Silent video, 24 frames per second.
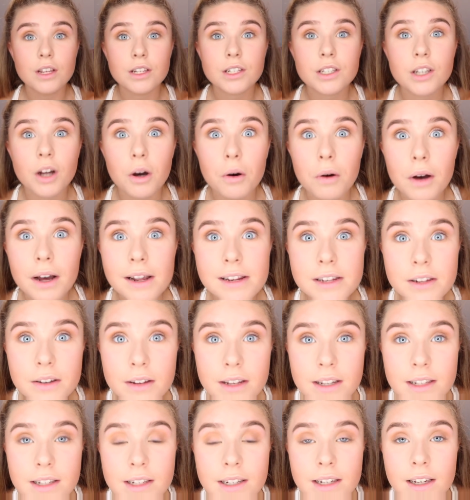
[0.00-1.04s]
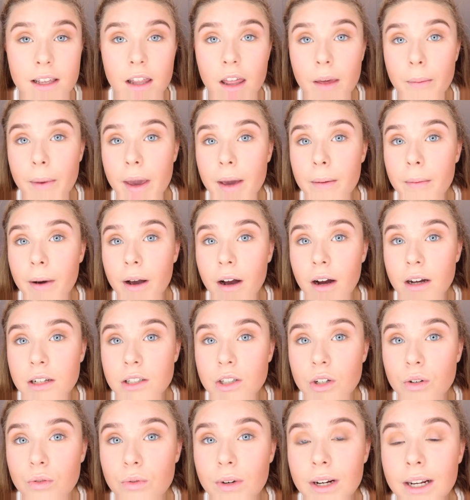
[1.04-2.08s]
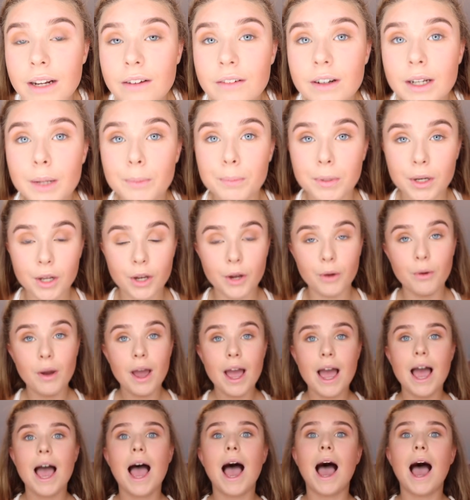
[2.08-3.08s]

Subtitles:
So as you can see, they make my eyes look really, really blue.